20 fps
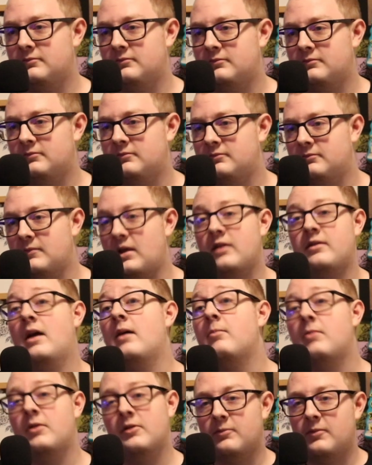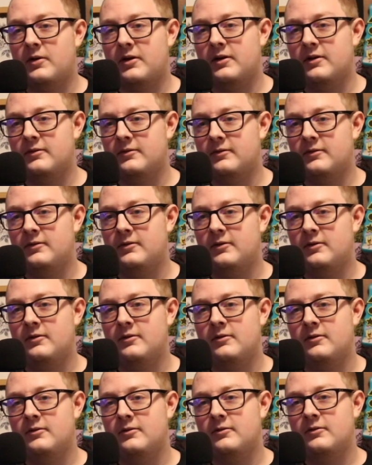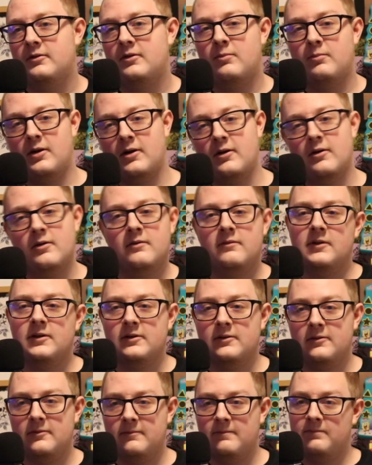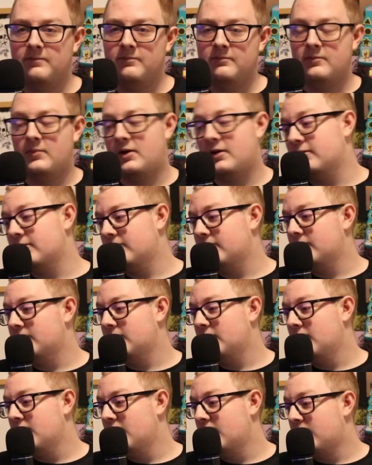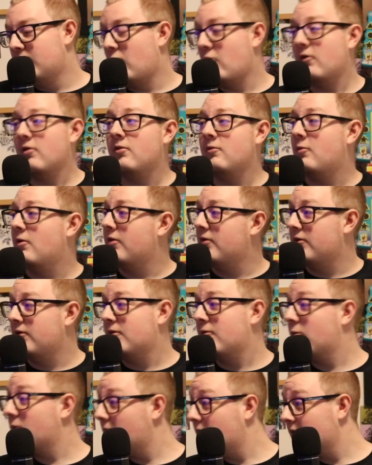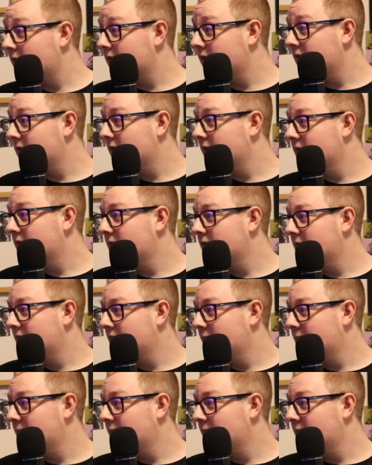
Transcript: not that much money comparatively, but more than what you're worth. But